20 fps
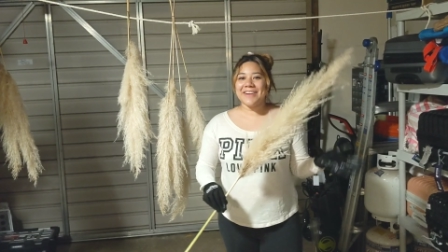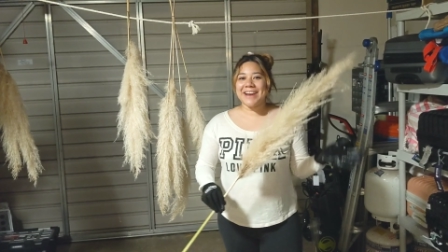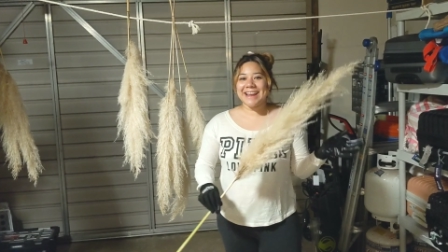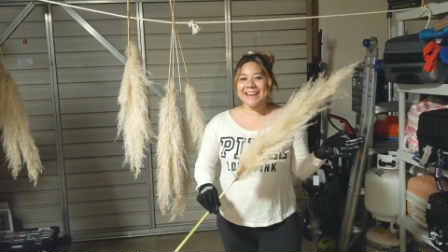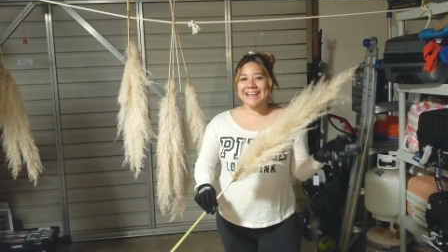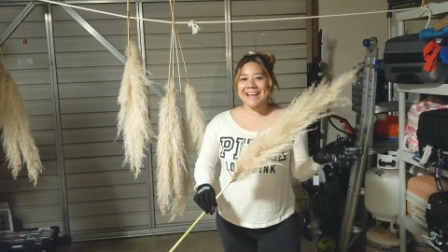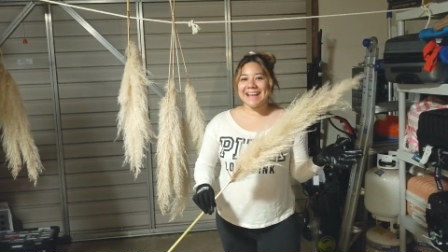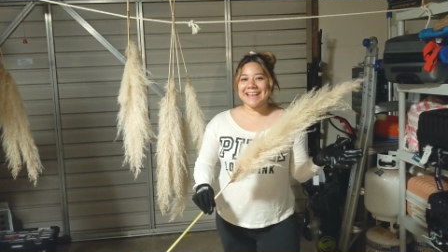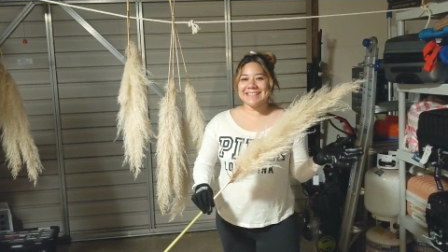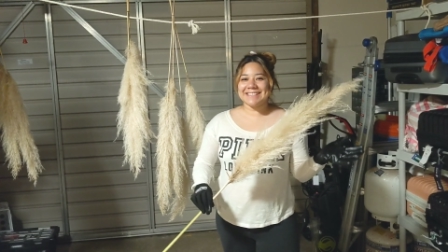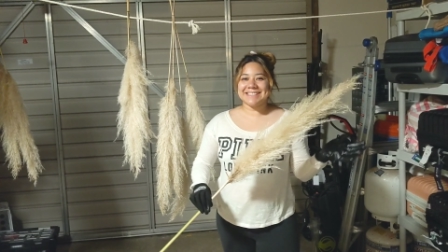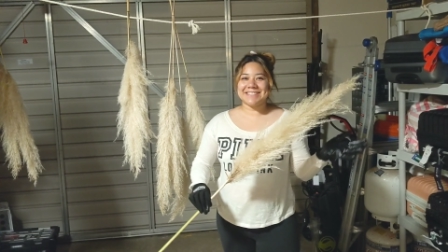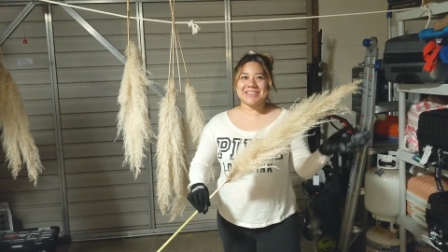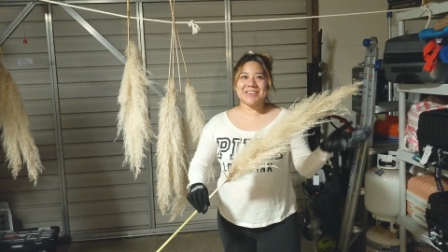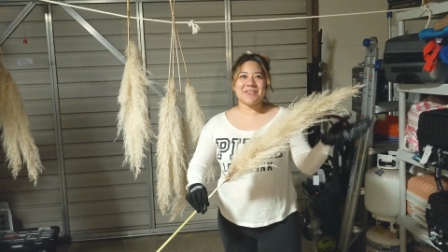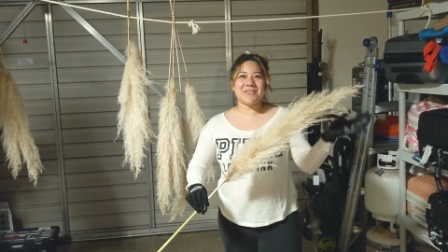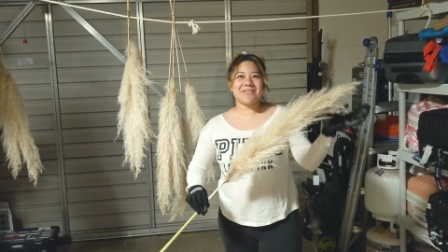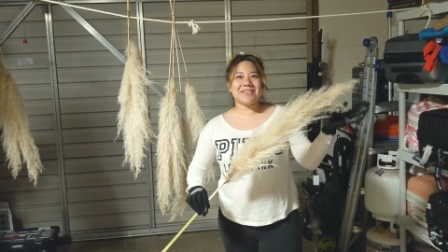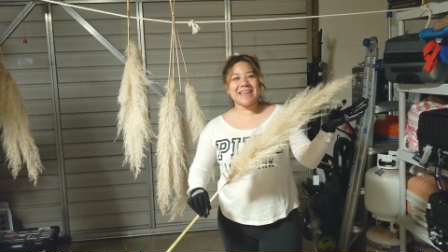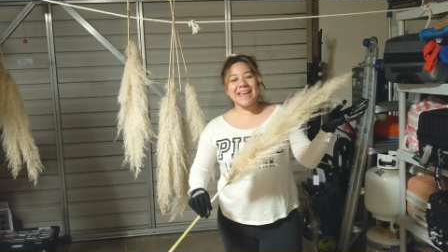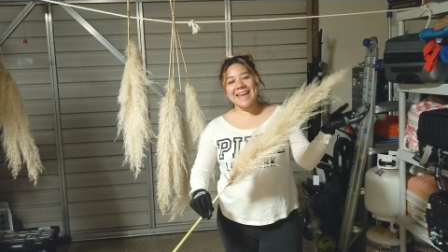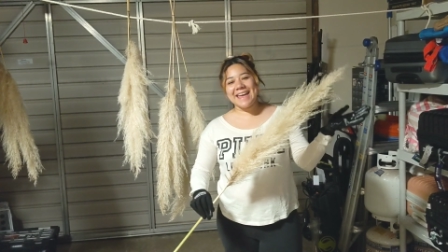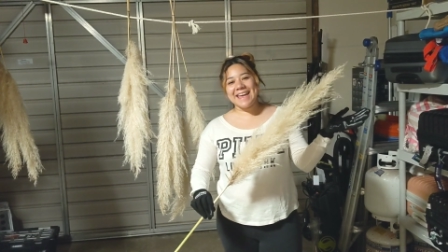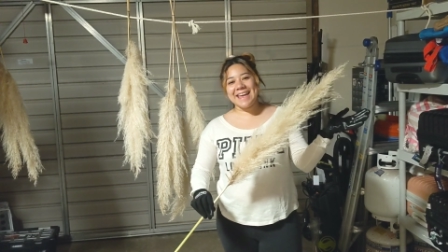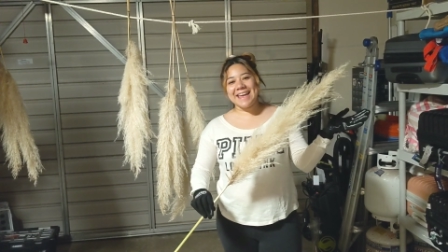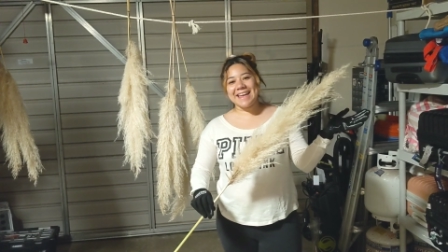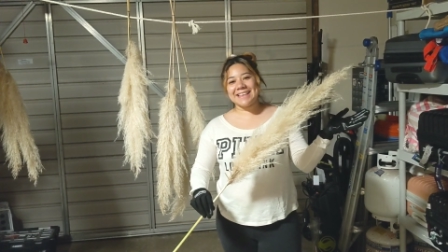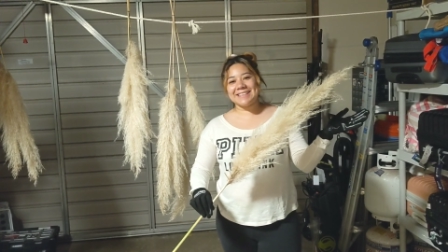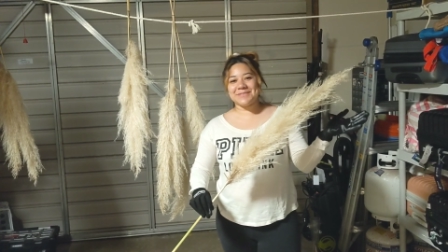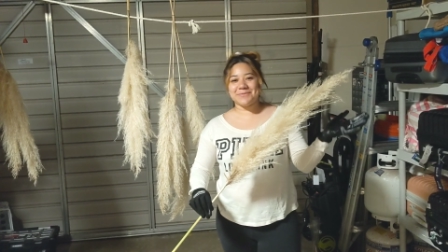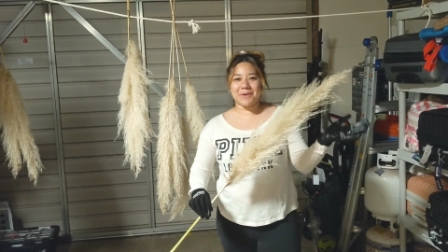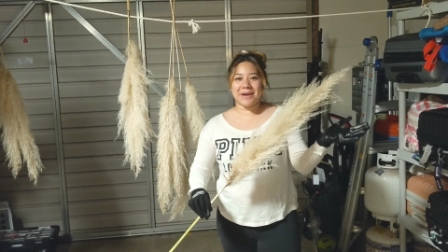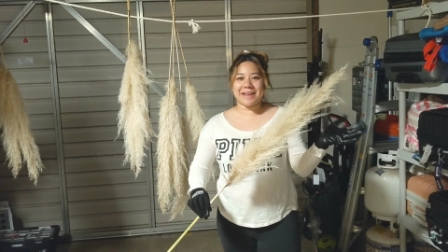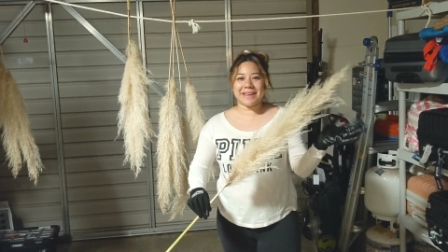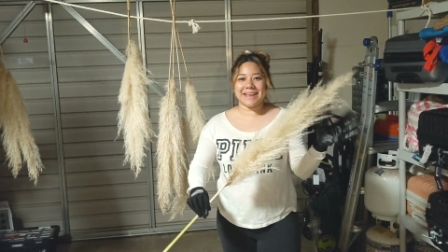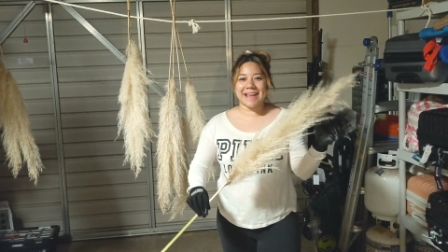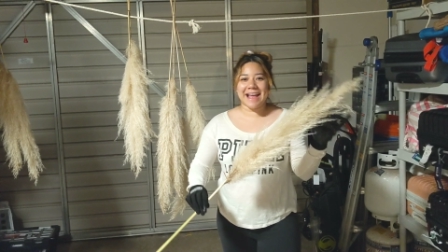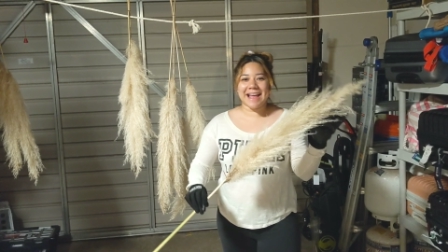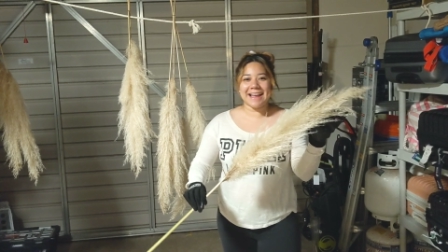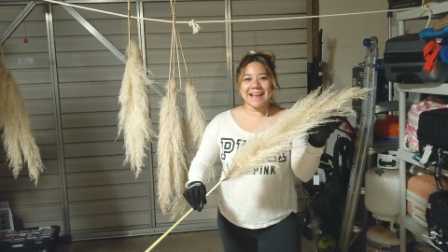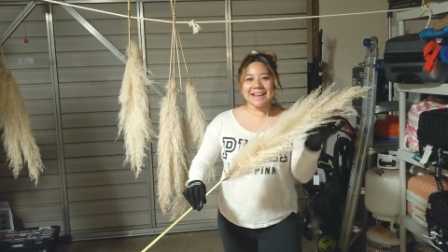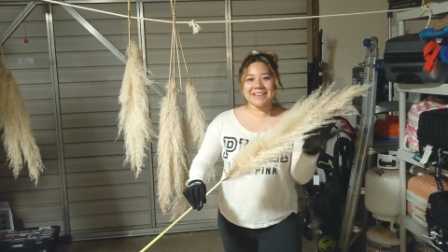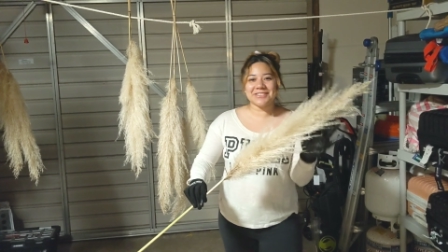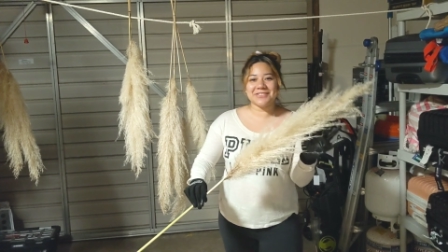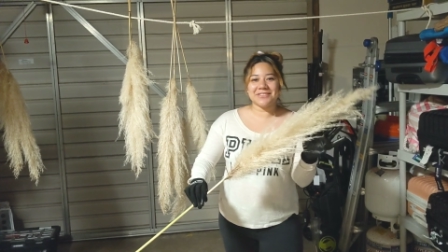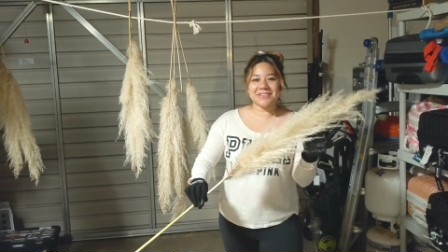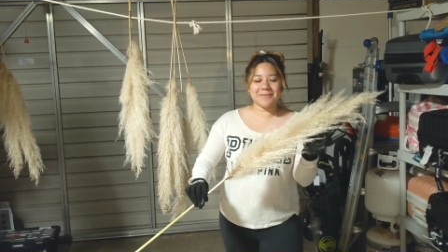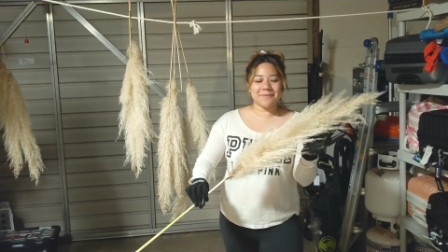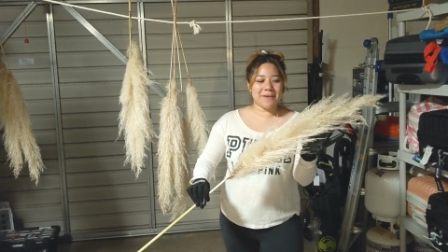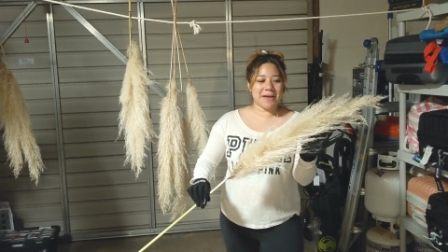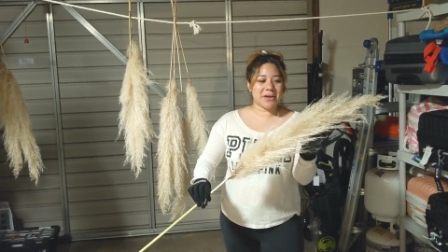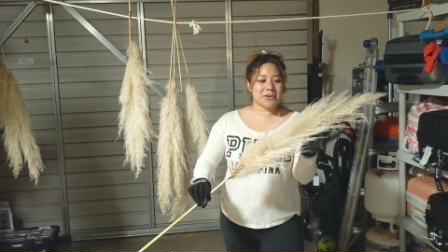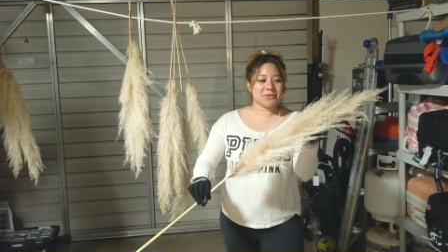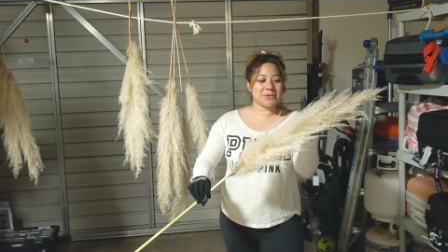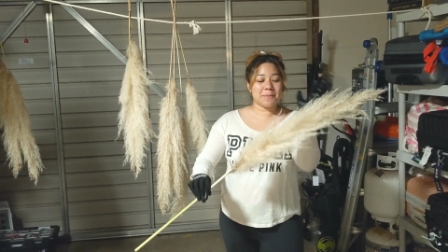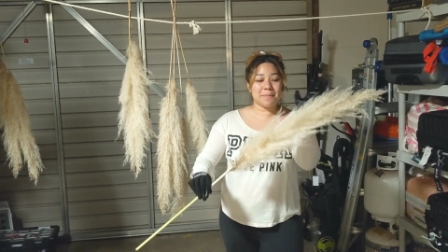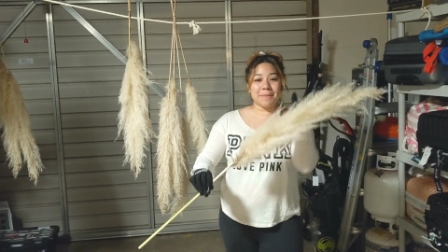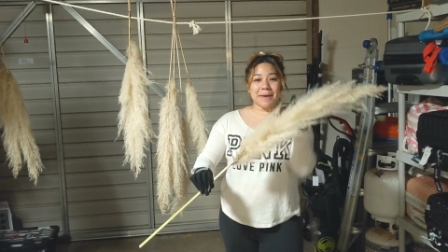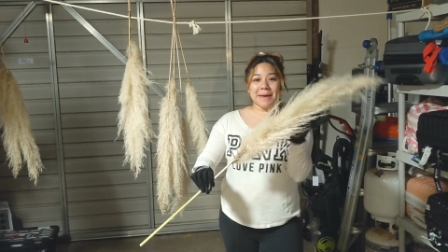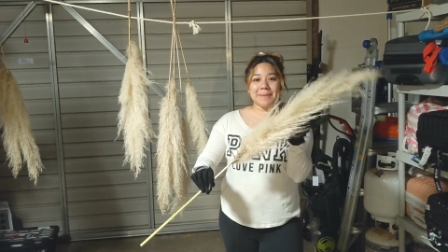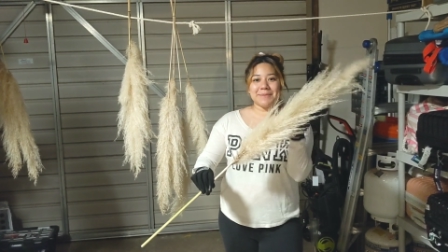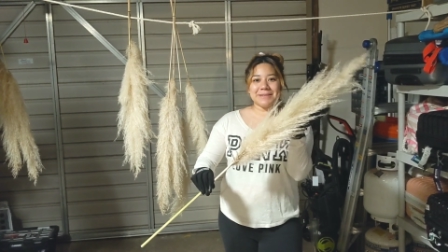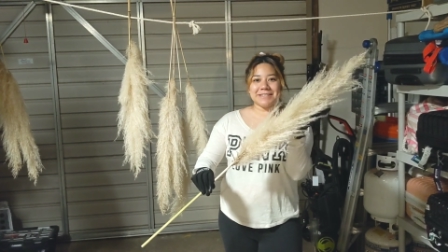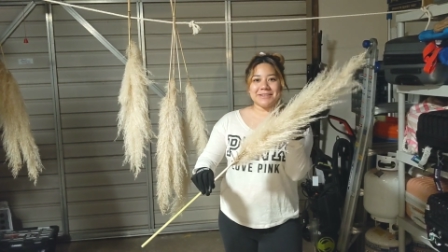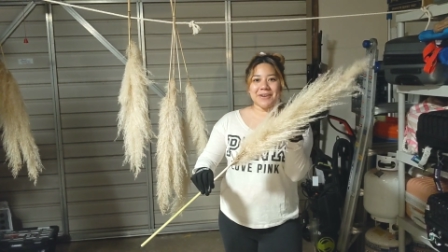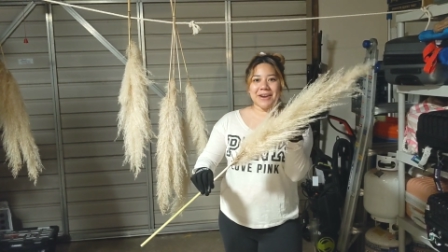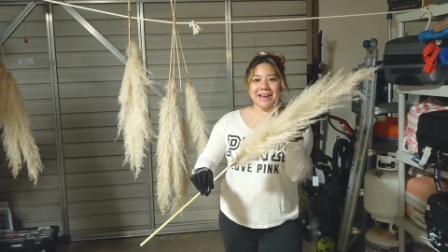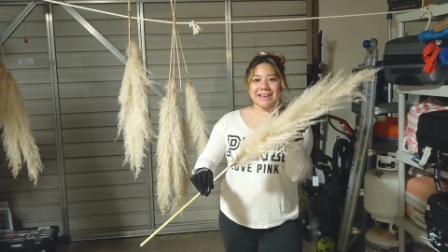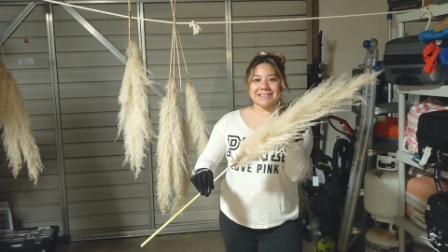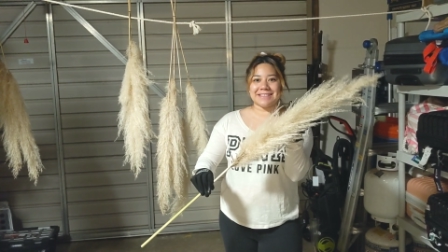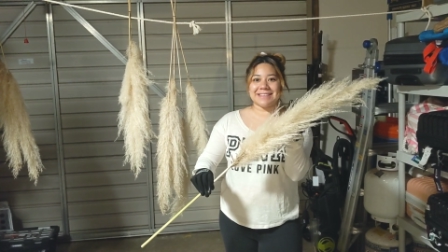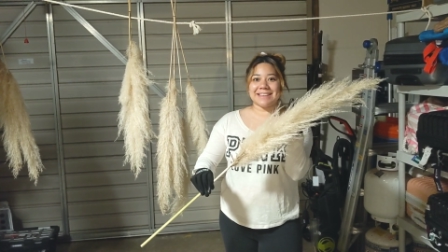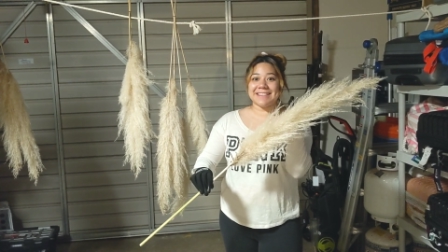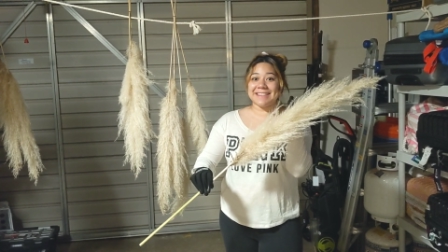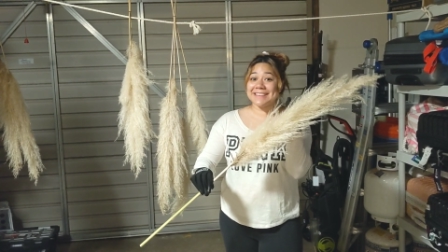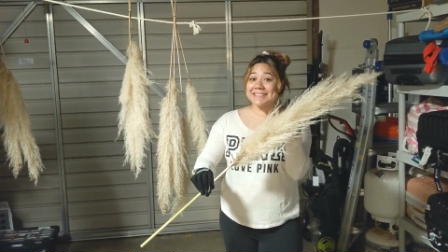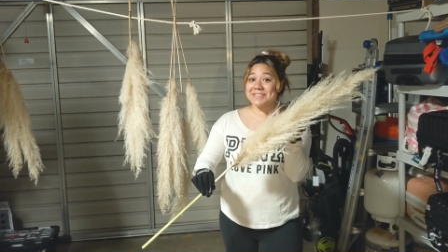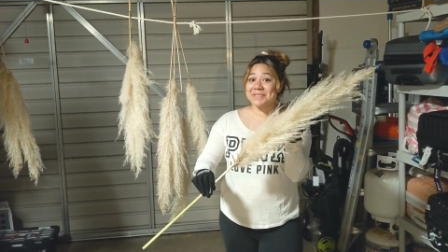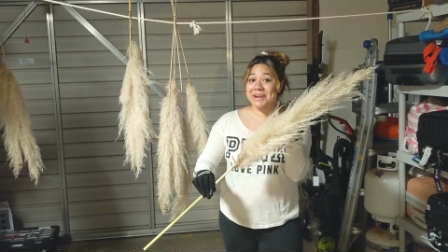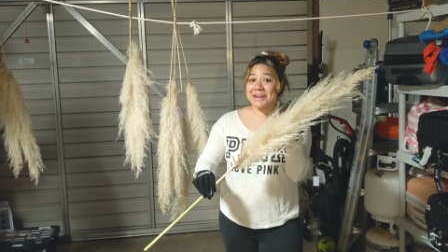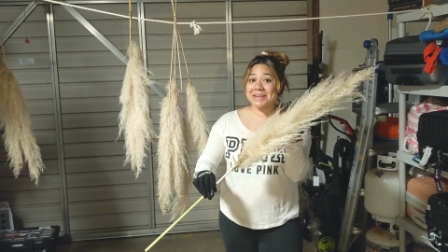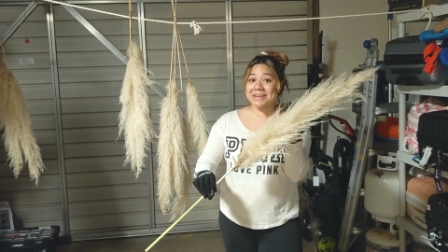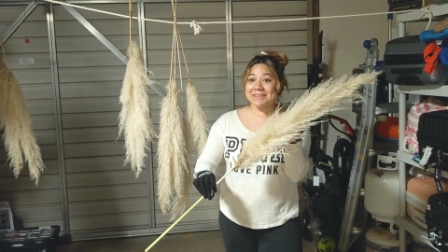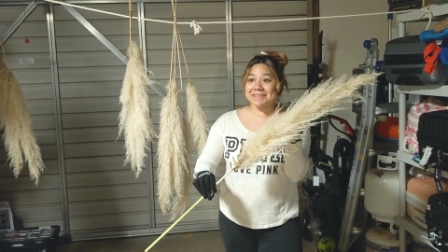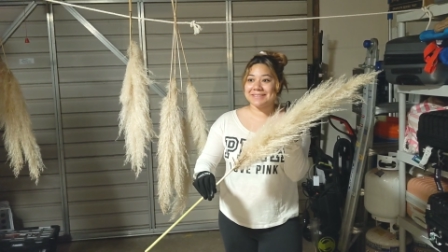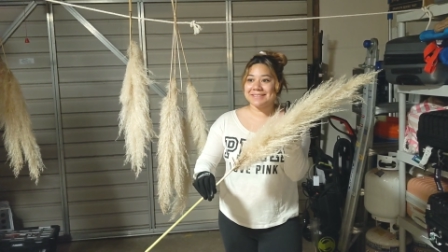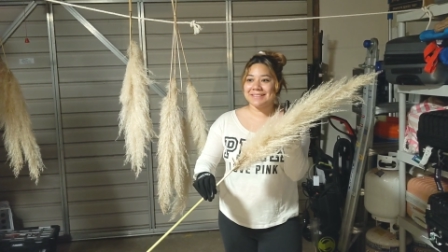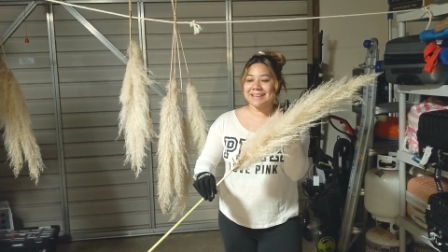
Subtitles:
Alright guys, so guess what? I actually found Pampas grass. That's right.